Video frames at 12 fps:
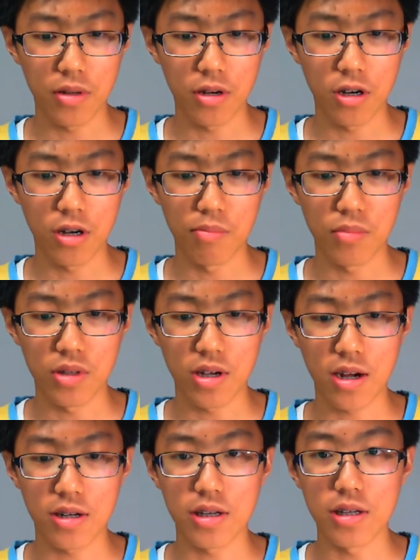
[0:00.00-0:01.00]

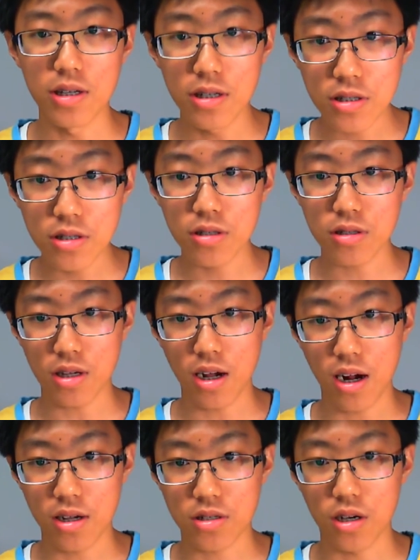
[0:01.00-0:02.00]
that isn't
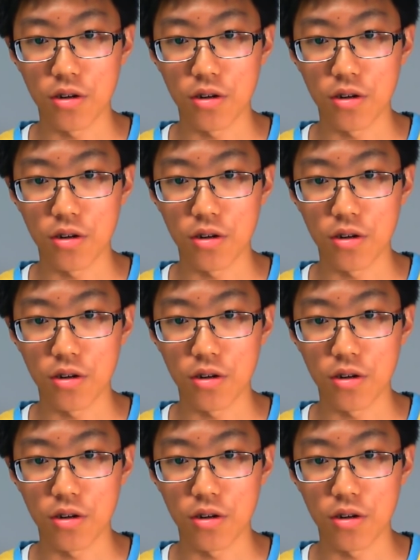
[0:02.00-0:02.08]
as